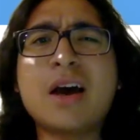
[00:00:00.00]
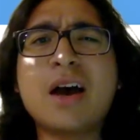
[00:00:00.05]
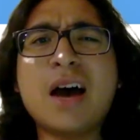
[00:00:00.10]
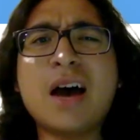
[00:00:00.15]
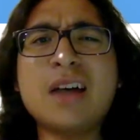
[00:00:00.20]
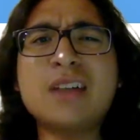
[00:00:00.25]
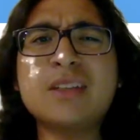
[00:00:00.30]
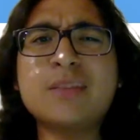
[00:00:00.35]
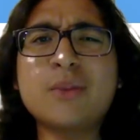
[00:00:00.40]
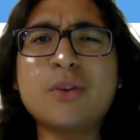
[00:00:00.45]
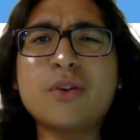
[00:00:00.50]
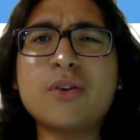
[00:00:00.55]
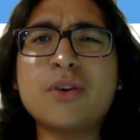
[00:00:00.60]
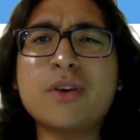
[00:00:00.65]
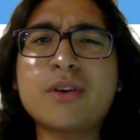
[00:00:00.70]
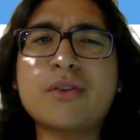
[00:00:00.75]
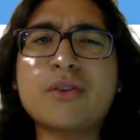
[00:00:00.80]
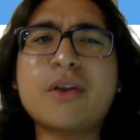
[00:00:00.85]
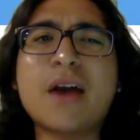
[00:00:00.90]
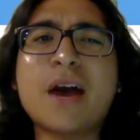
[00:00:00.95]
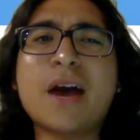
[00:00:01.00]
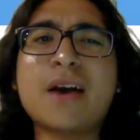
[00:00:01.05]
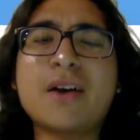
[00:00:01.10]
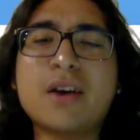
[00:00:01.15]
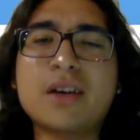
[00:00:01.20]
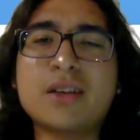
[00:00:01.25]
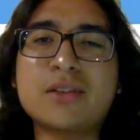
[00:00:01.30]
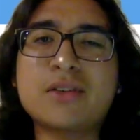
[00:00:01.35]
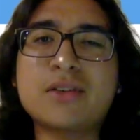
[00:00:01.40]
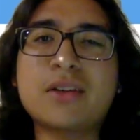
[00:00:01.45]
As a moderator, I
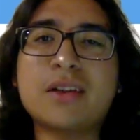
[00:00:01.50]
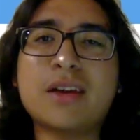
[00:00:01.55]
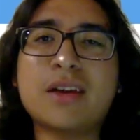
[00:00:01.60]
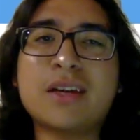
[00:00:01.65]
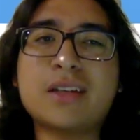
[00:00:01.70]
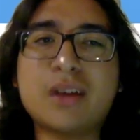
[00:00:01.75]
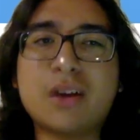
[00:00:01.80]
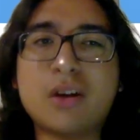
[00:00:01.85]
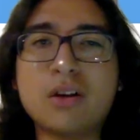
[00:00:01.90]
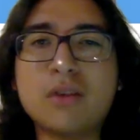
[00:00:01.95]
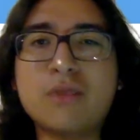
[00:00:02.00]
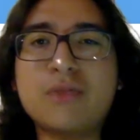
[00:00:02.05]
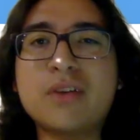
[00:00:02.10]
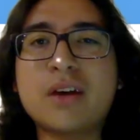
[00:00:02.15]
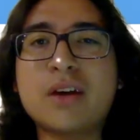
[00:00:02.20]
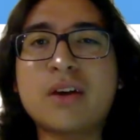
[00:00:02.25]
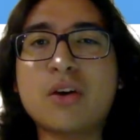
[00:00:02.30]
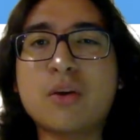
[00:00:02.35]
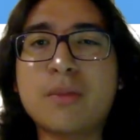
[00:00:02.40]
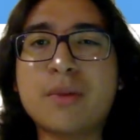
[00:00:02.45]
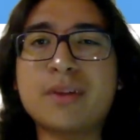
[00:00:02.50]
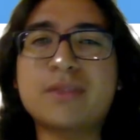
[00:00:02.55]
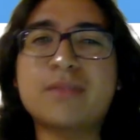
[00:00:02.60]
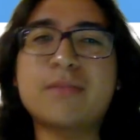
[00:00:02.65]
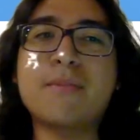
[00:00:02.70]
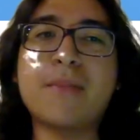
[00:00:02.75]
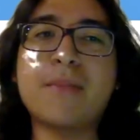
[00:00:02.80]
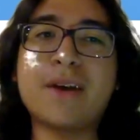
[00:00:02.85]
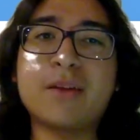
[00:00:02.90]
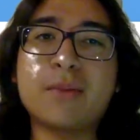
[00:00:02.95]
got to analyze all of the arguments
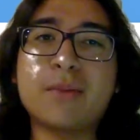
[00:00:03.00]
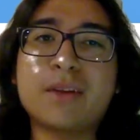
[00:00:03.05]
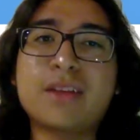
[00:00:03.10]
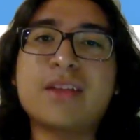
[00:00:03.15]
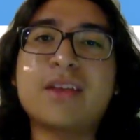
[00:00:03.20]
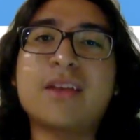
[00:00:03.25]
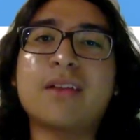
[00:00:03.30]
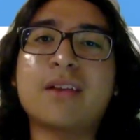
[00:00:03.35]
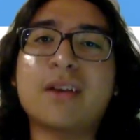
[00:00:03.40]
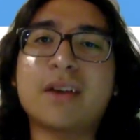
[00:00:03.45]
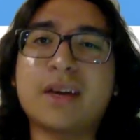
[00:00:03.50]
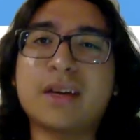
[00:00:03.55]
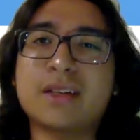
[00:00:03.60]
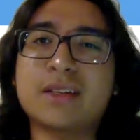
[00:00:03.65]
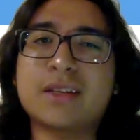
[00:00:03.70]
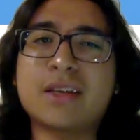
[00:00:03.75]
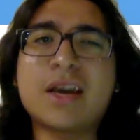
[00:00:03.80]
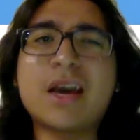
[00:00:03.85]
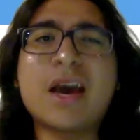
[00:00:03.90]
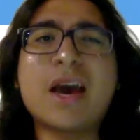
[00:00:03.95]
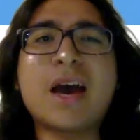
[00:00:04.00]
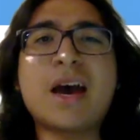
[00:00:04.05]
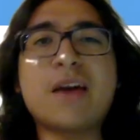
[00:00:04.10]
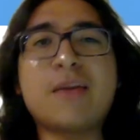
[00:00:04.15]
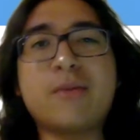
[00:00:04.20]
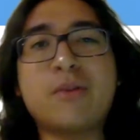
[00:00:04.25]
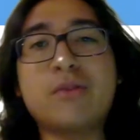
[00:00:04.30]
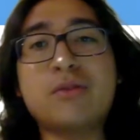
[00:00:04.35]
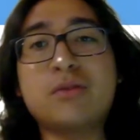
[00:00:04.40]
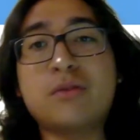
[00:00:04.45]
made by the delegates, and
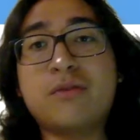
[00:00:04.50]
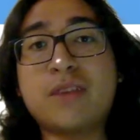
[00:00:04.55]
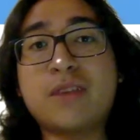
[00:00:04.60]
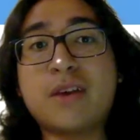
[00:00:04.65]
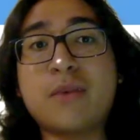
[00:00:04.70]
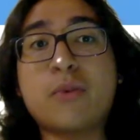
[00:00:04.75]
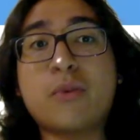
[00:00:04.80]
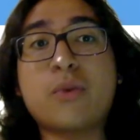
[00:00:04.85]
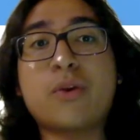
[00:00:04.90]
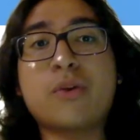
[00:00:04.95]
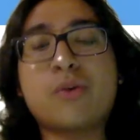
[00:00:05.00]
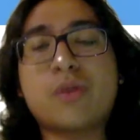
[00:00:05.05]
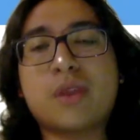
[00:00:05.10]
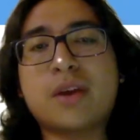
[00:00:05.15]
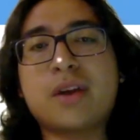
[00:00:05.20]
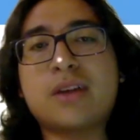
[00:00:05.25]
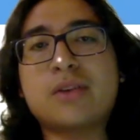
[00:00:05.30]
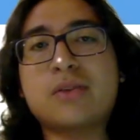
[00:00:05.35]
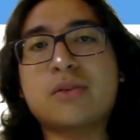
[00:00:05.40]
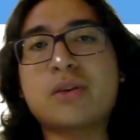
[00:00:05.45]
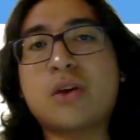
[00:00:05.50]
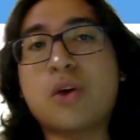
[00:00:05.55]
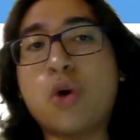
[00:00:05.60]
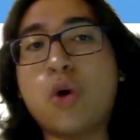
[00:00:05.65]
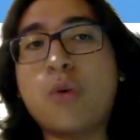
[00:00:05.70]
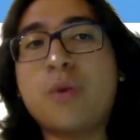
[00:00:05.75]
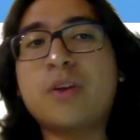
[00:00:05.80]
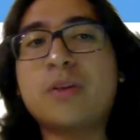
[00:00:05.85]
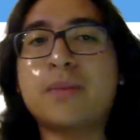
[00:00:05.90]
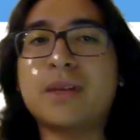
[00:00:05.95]
most of them were related to the
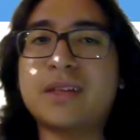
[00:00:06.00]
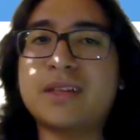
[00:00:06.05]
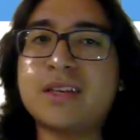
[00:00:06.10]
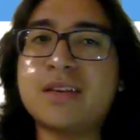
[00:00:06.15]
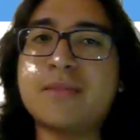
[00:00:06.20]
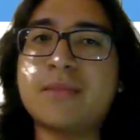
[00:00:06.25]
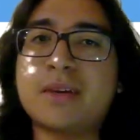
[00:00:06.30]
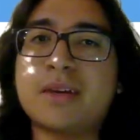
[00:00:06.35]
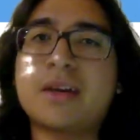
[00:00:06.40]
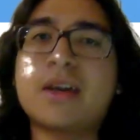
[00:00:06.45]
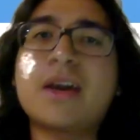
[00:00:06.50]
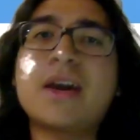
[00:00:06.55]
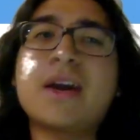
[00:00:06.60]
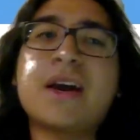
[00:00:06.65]
COVID pandemic.